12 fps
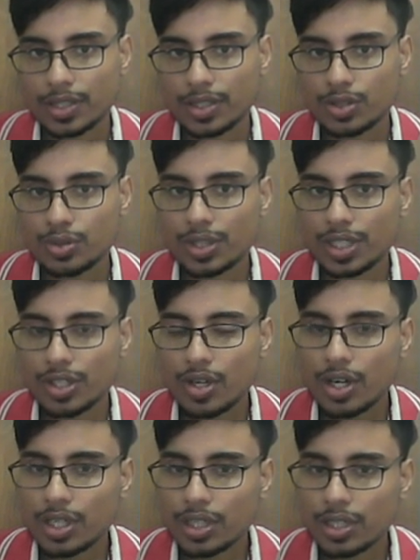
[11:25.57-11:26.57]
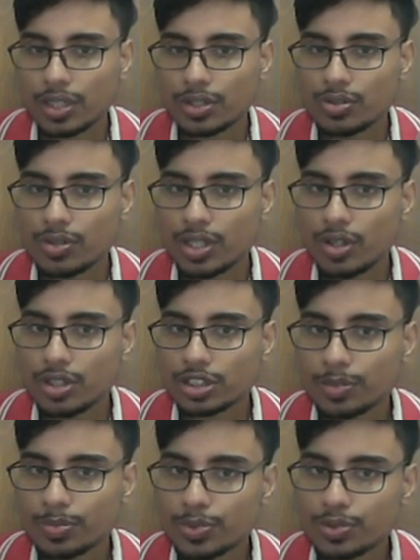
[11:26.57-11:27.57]
You are not
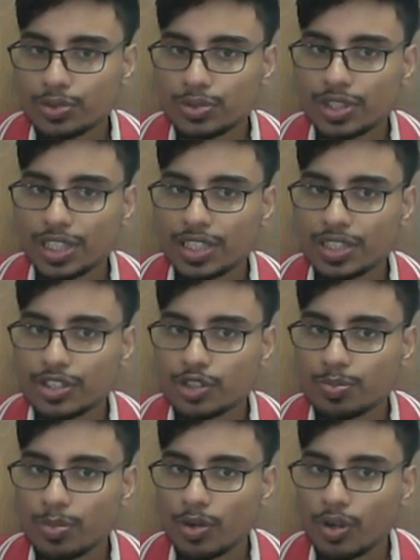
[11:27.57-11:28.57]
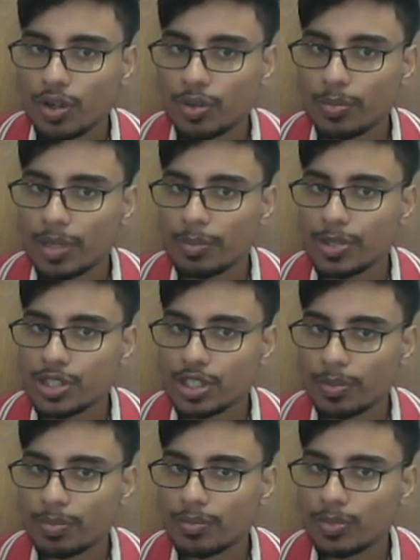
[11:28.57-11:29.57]
supposed to take this pawn by
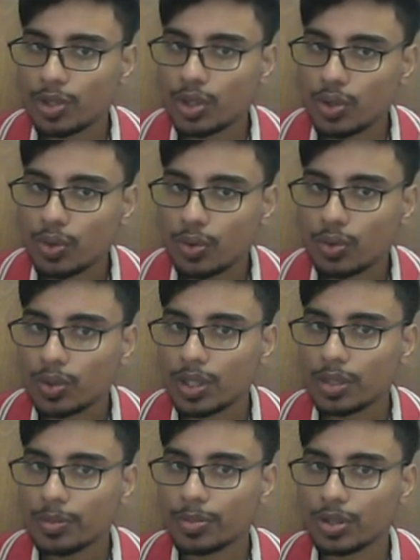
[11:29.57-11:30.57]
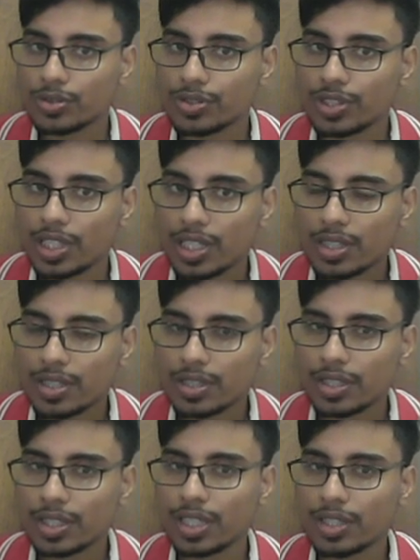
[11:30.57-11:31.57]
bishop, no, because then
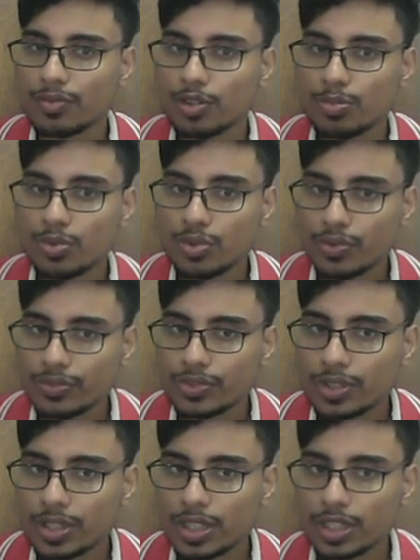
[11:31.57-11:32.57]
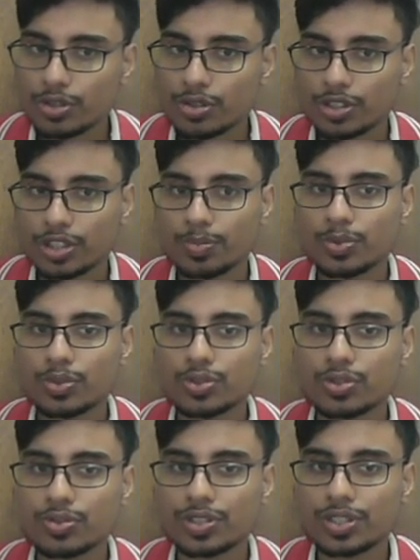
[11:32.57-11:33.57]
the king would move. You
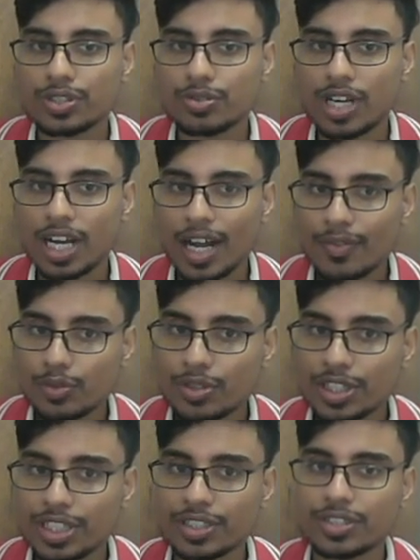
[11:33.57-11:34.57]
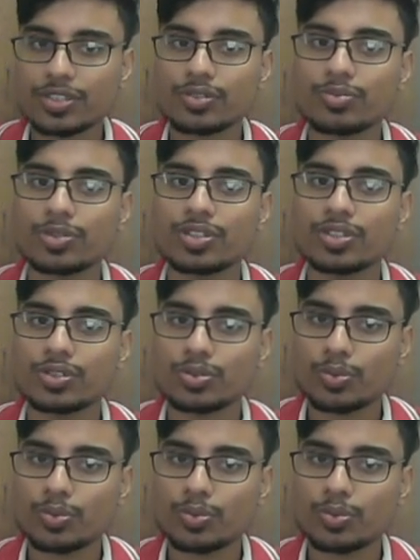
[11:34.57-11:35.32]
have to take this with this